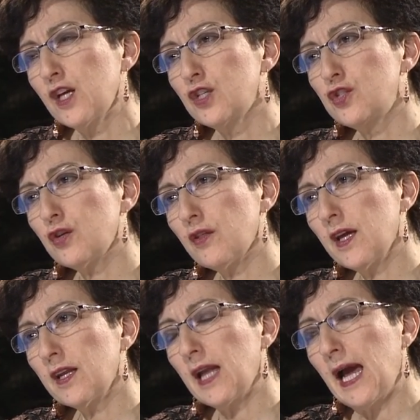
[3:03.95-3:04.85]
So
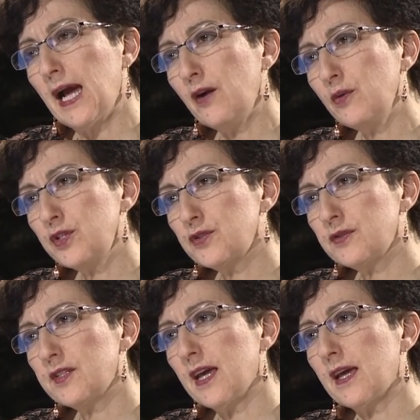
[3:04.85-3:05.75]
then how would you
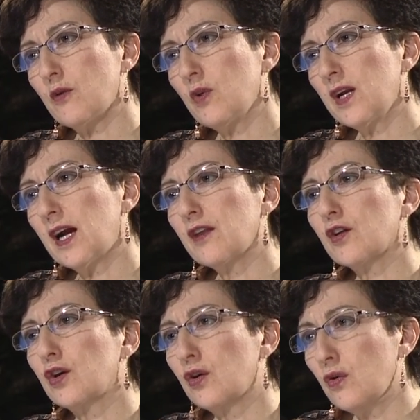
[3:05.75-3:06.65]
say, what are the
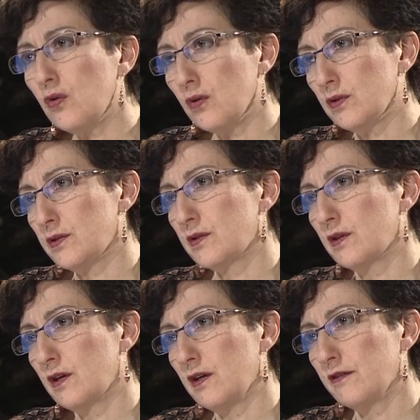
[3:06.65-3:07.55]
goals
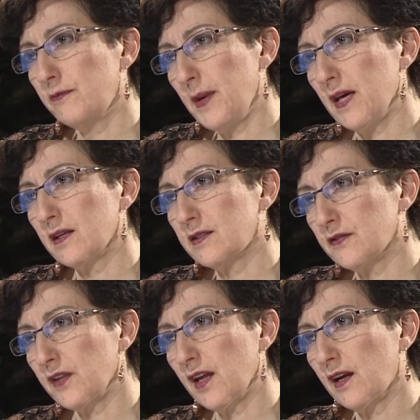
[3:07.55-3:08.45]
of
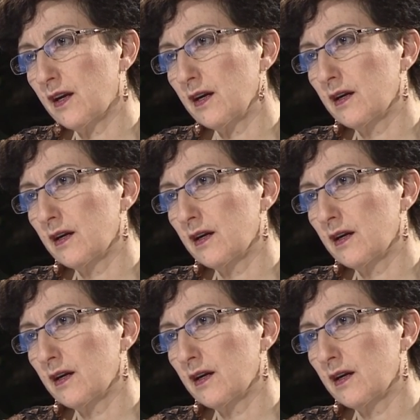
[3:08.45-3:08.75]
palliative care?